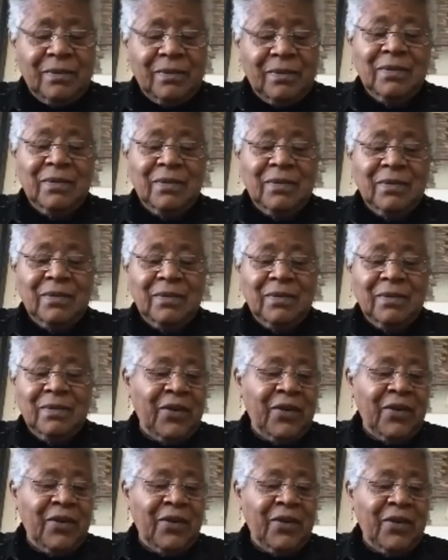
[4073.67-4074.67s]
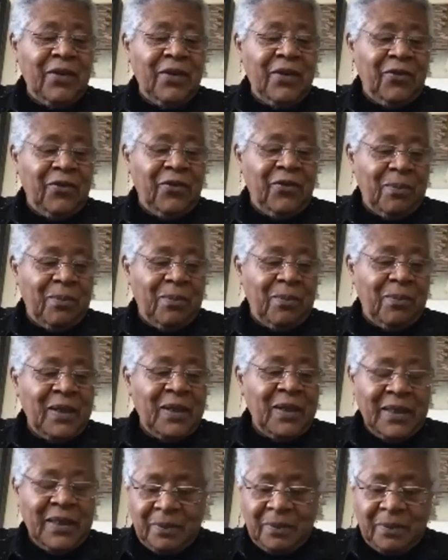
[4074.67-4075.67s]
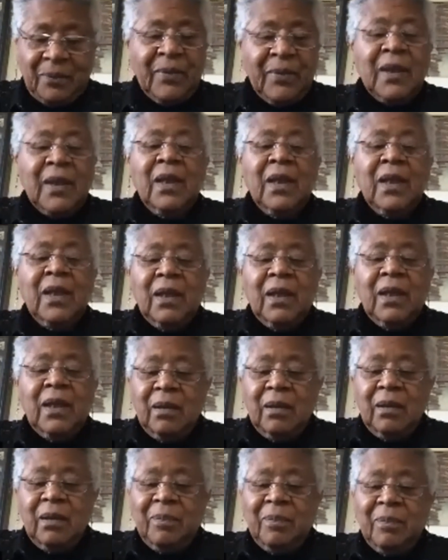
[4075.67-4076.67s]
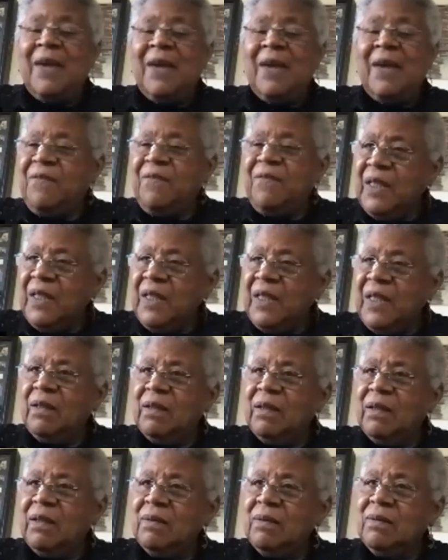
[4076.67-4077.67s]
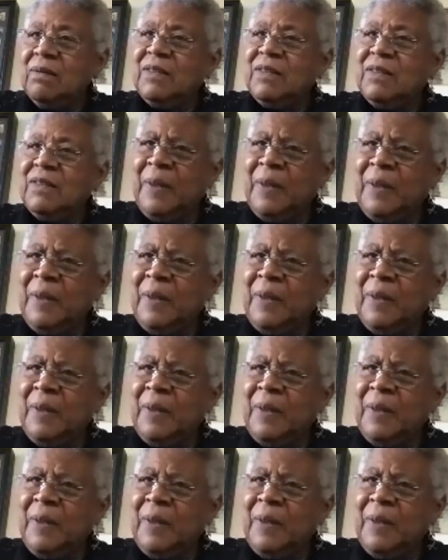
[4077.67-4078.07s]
Never mind. But I feel stop it.